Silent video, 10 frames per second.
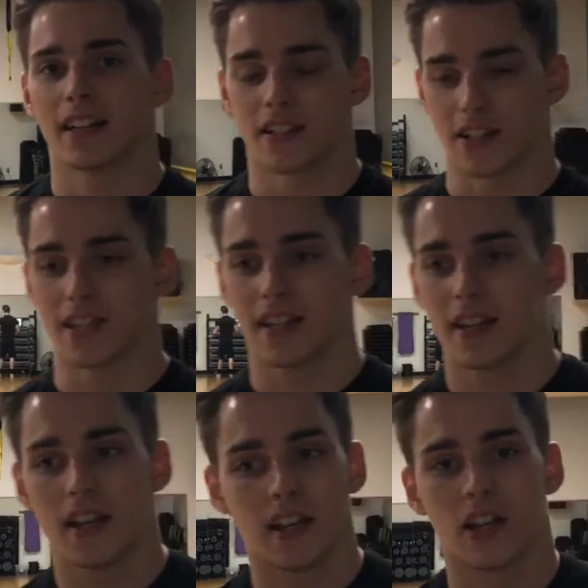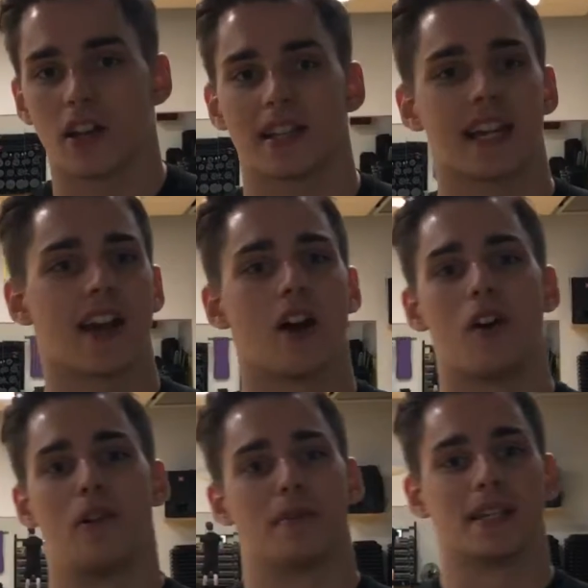Just stay
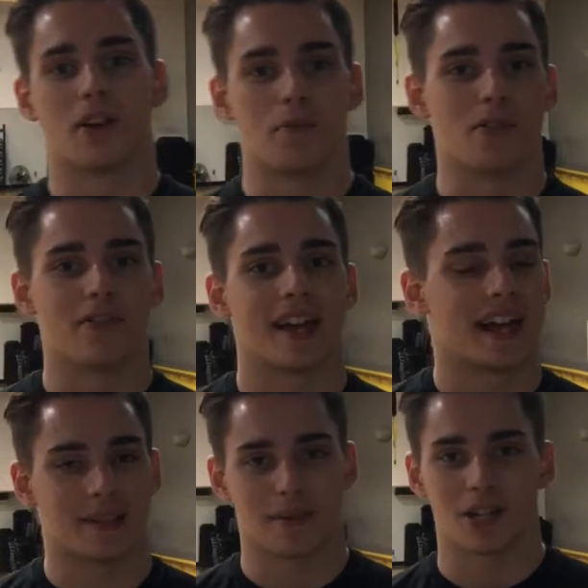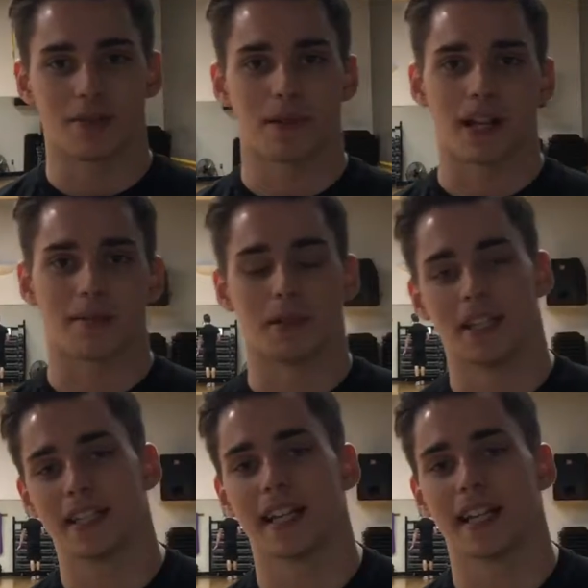home and don't move it as much as possible